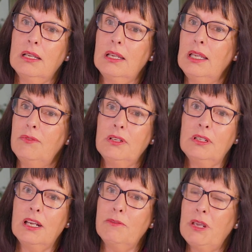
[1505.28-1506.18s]
even
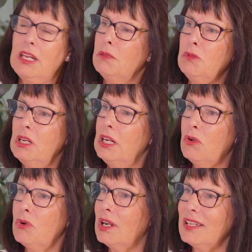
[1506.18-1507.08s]
kind of many community
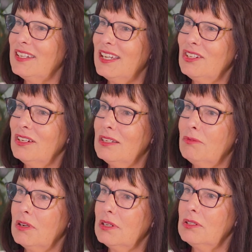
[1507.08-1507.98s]
organisations,
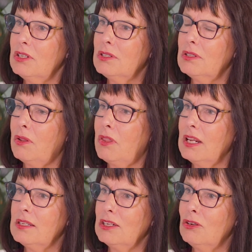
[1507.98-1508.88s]
just the
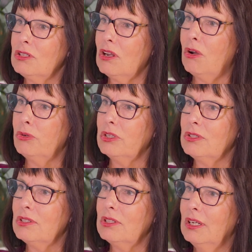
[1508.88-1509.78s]
things that used to hold
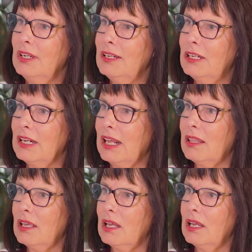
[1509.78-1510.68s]
us
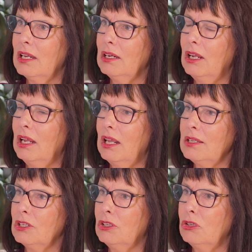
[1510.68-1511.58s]
together
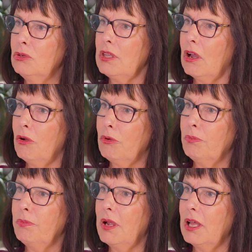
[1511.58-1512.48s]
as a glue. The whole